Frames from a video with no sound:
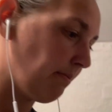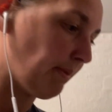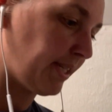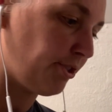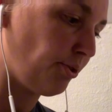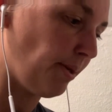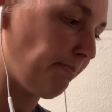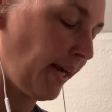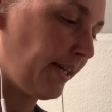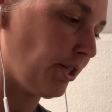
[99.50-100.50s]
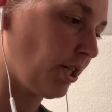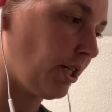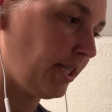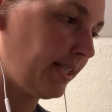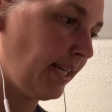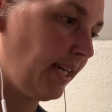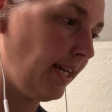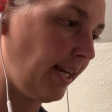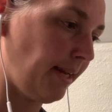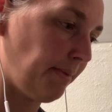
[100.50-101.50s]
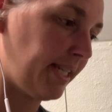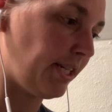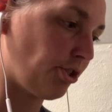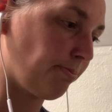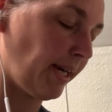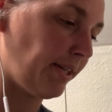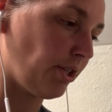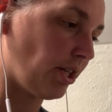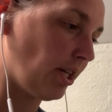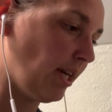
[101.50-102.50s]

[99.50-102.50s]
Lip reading: my student binders and my teacher binder